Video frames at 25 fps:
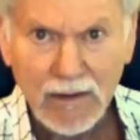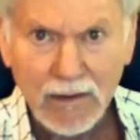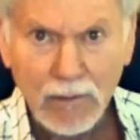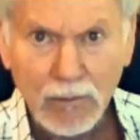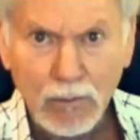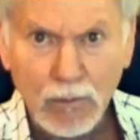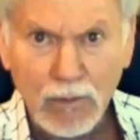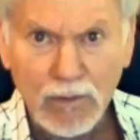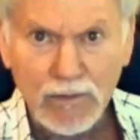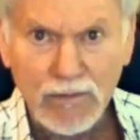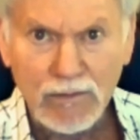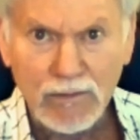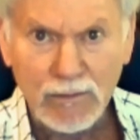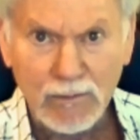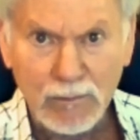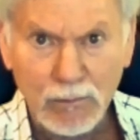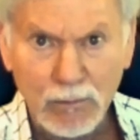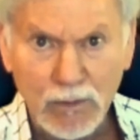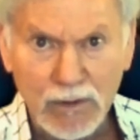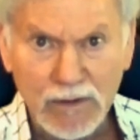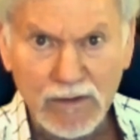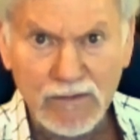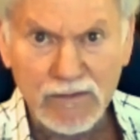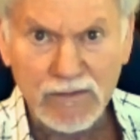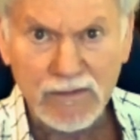
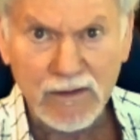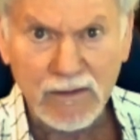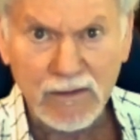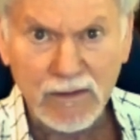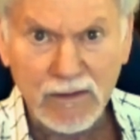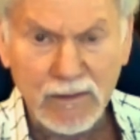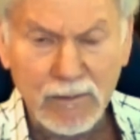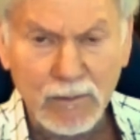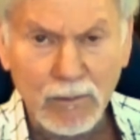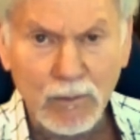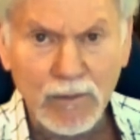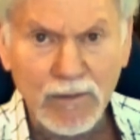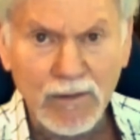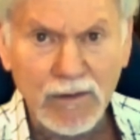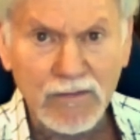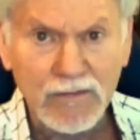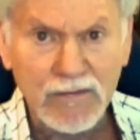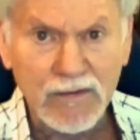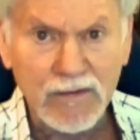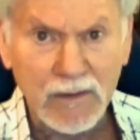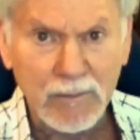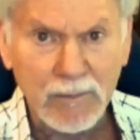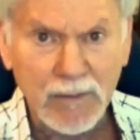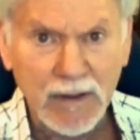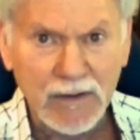What is there
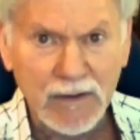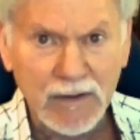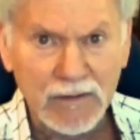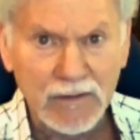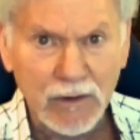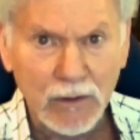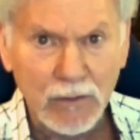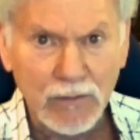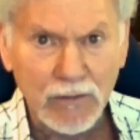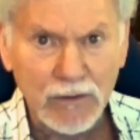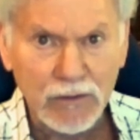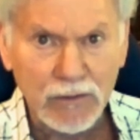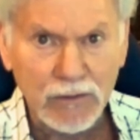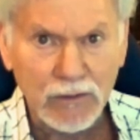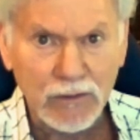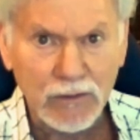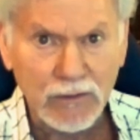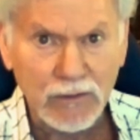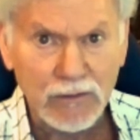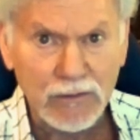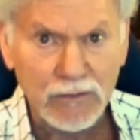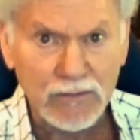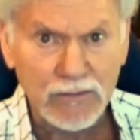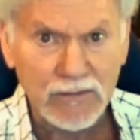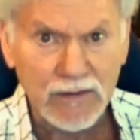about no that you don't
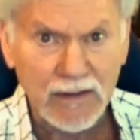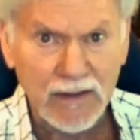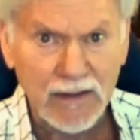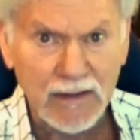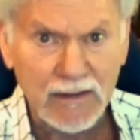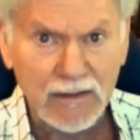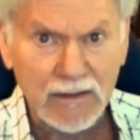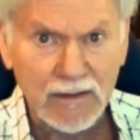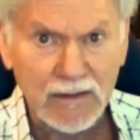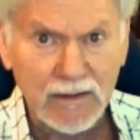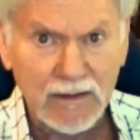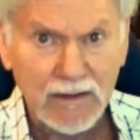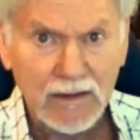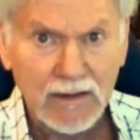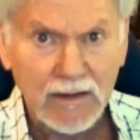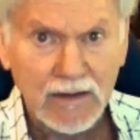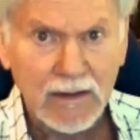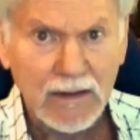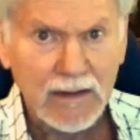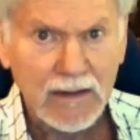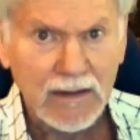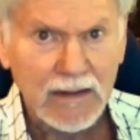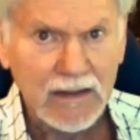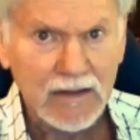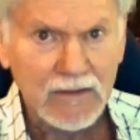understand?
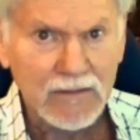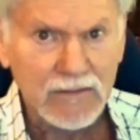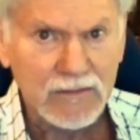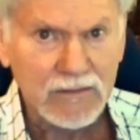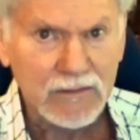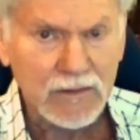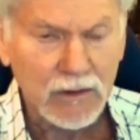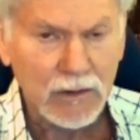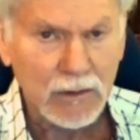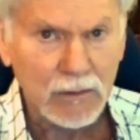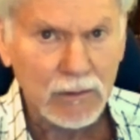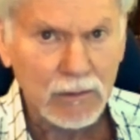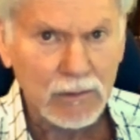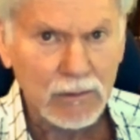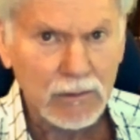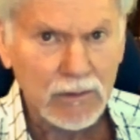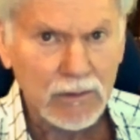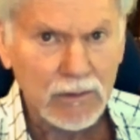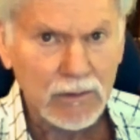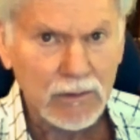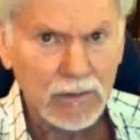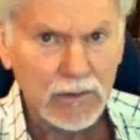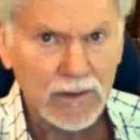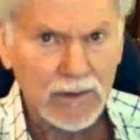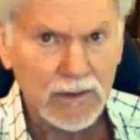Is no
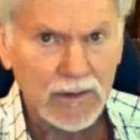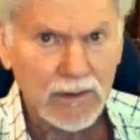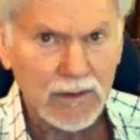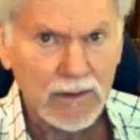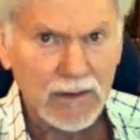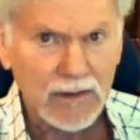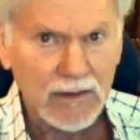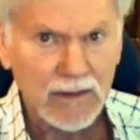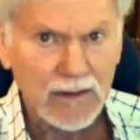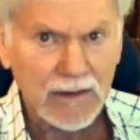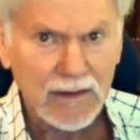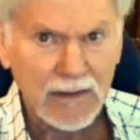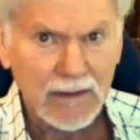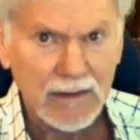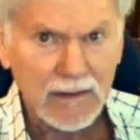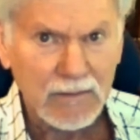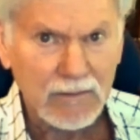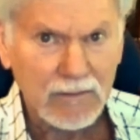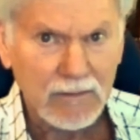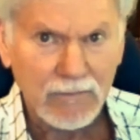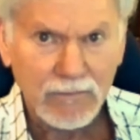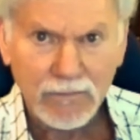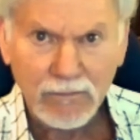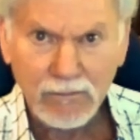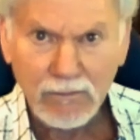
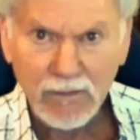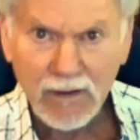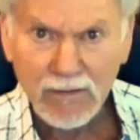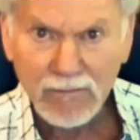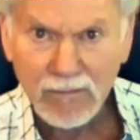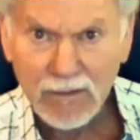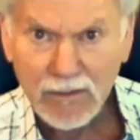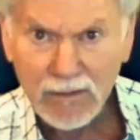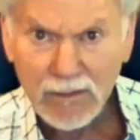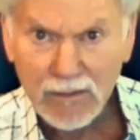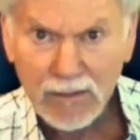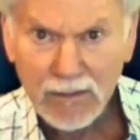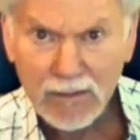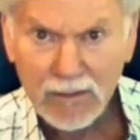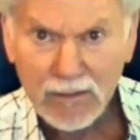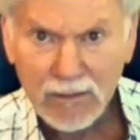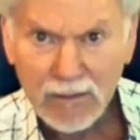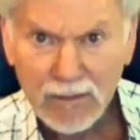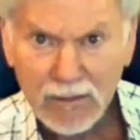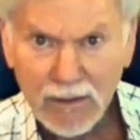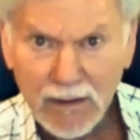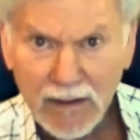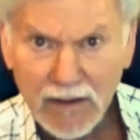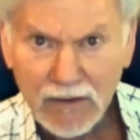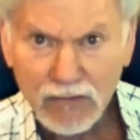forever?
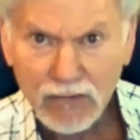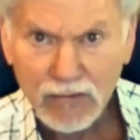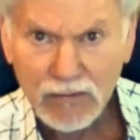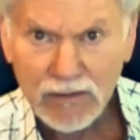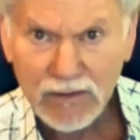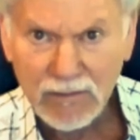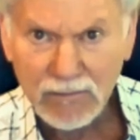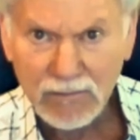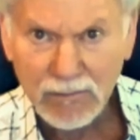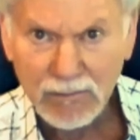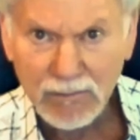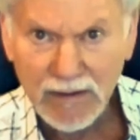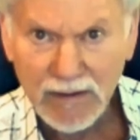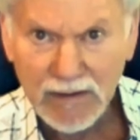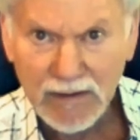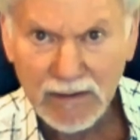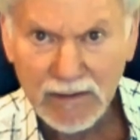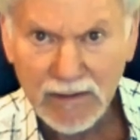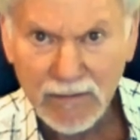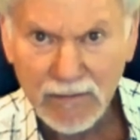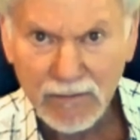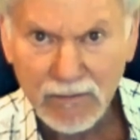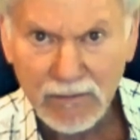I should never make another